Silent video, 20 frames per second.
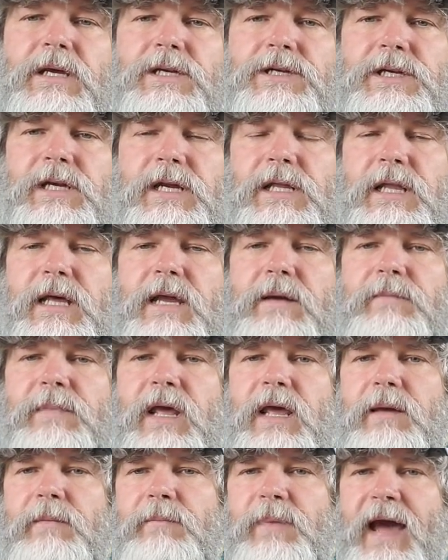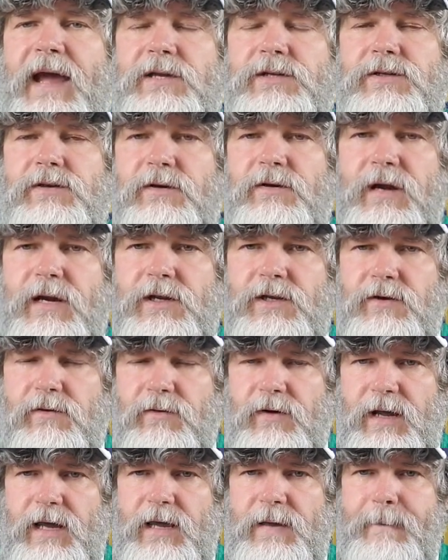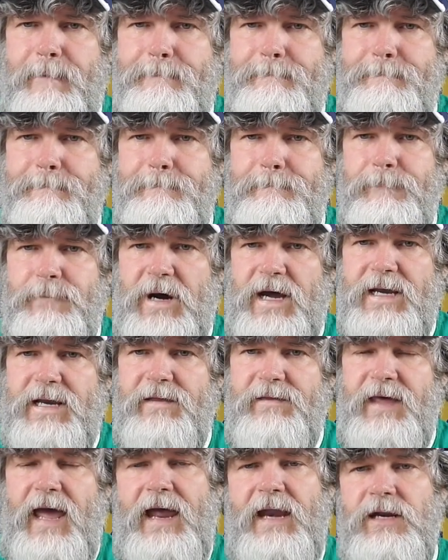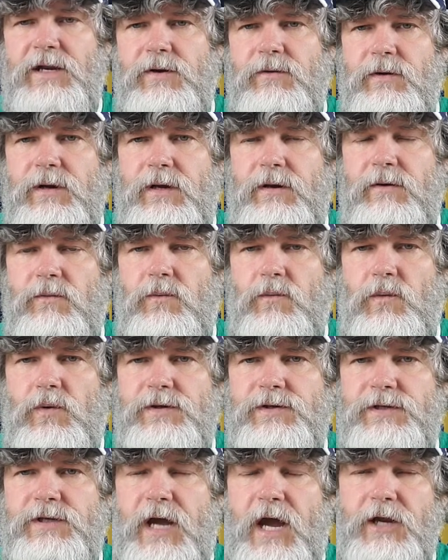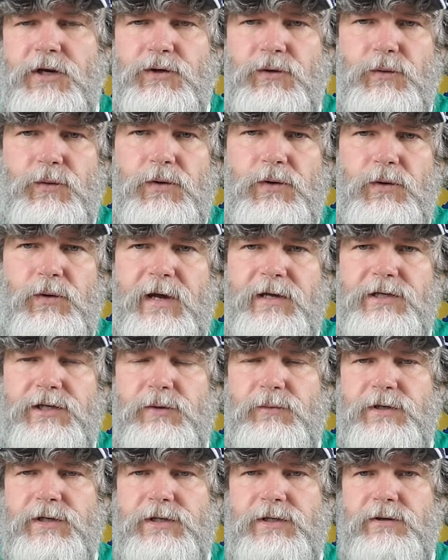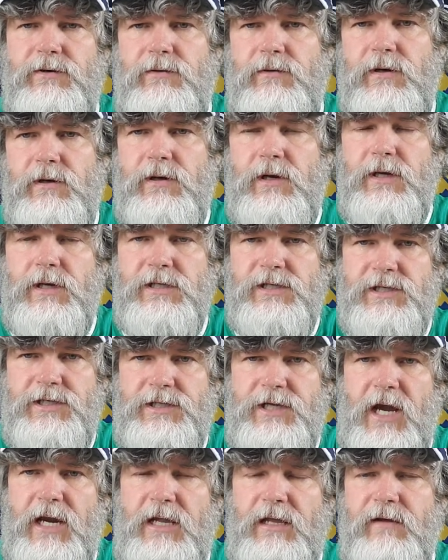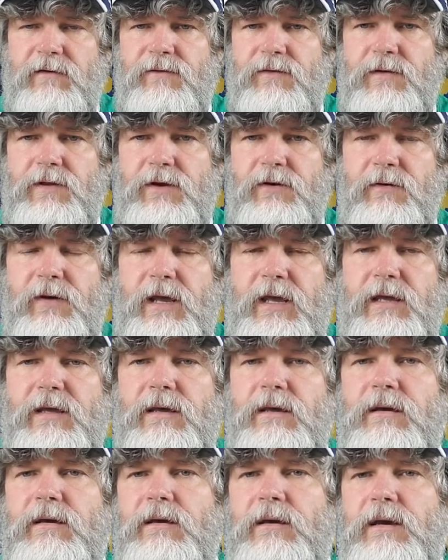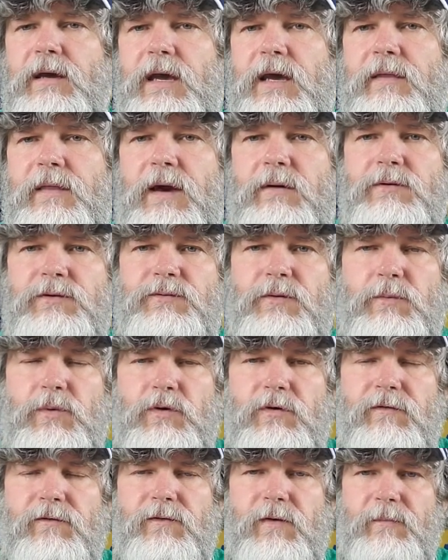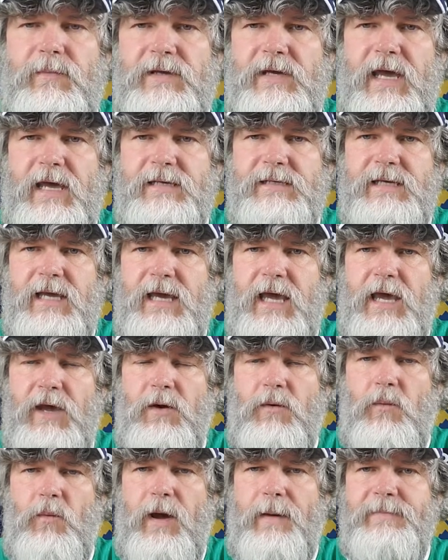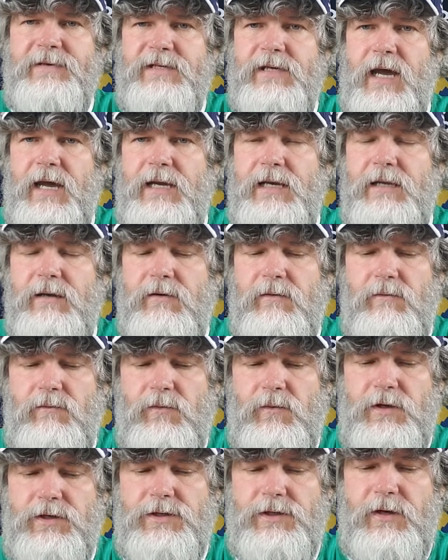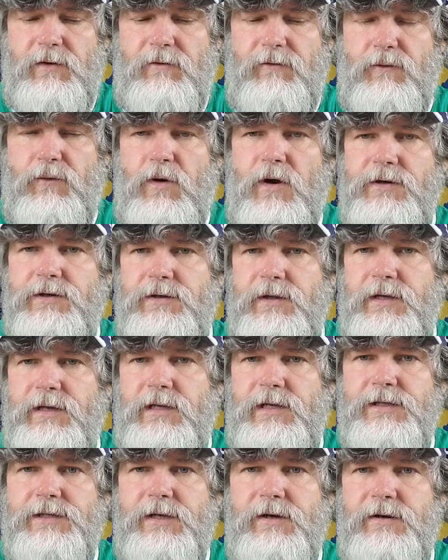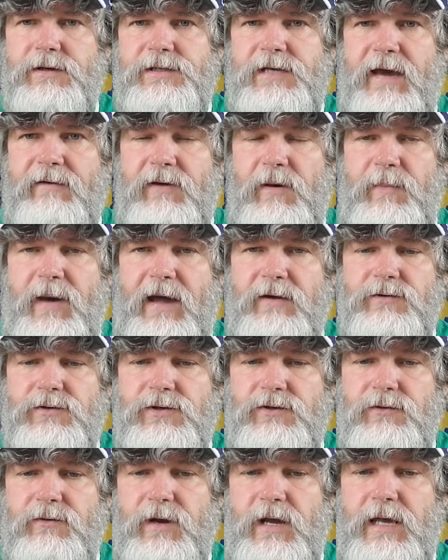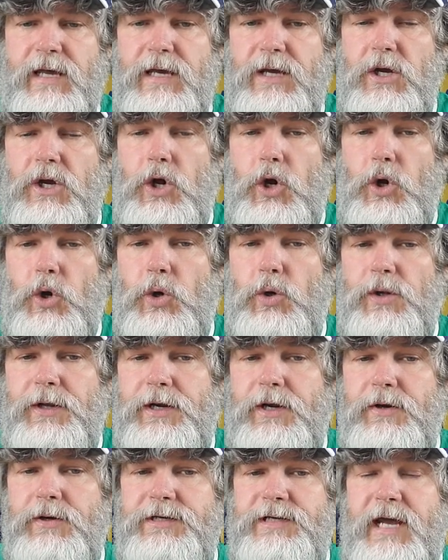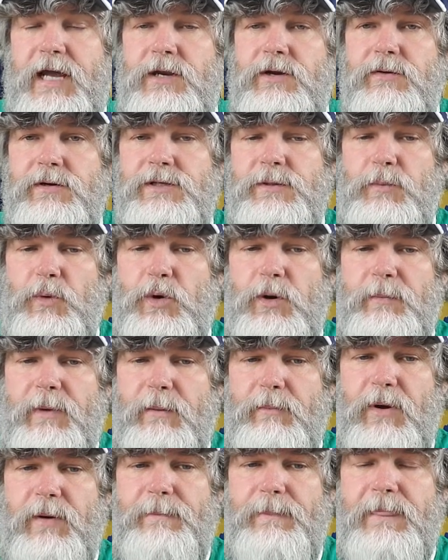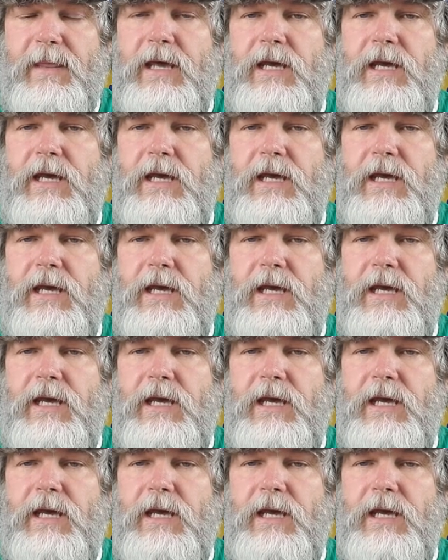She claimed a bachelorette degree, but that degree was not true as she was still studying for the degree, and that was removed from the SAA website, which fraudulently listed her as having a bachelor's degree early in her tenure as a board member.